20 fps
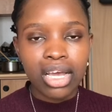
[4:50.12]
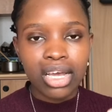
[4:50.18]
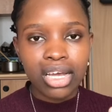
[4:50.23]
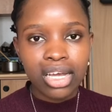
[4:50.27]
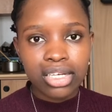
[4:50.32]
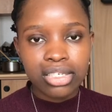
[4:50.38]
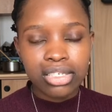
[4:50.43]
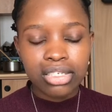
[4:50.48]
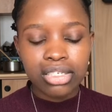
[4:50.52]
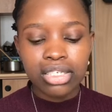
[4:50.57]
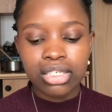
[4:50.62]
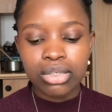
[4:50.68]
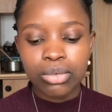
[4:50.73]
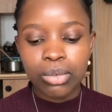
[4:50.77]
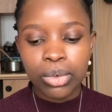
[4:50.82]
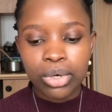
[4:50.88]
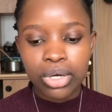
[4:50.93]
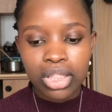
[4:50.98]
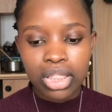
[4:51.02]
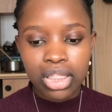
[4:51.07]
And
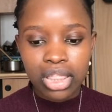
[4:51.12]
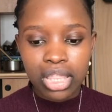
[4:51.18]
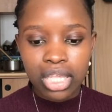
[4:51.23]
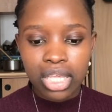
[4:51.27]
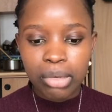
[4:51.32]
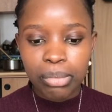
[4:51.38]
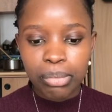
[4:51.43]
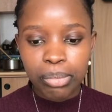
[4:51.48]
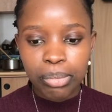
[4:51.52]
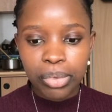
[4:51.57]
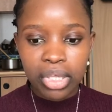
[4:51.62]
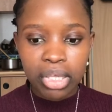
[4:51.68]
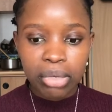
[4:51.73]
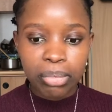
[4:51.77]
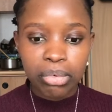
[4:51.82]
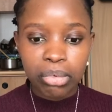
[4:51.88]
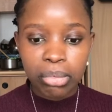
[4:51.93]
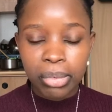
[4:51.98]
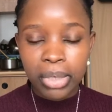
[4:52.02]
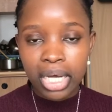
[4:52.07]
one thing
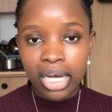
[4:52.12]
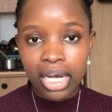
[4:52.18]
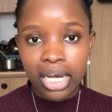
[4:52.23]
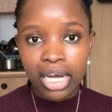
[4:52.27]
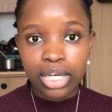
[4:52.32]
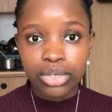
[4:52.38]
people back